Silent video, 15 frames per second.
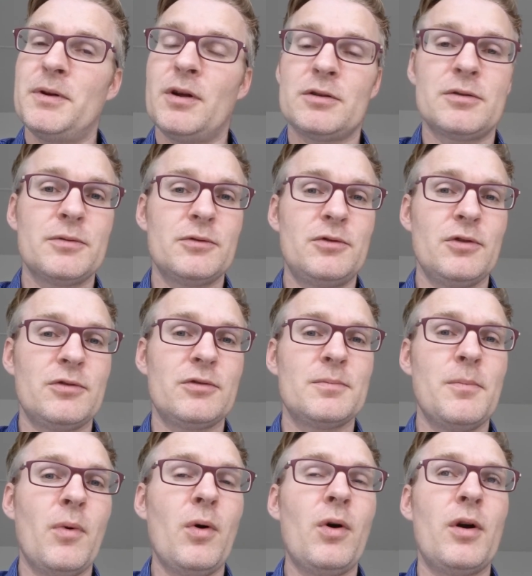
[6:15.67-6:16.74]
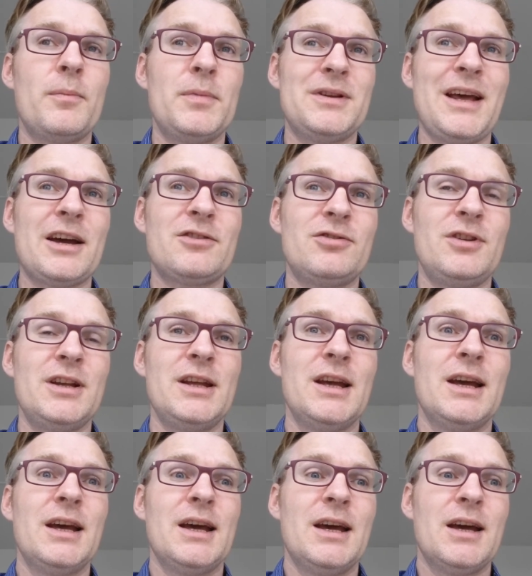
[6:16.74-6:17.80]
not just more, but
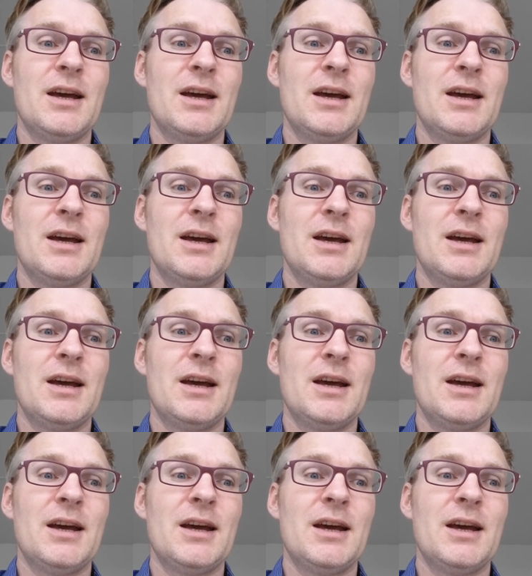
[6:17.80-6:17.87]
actually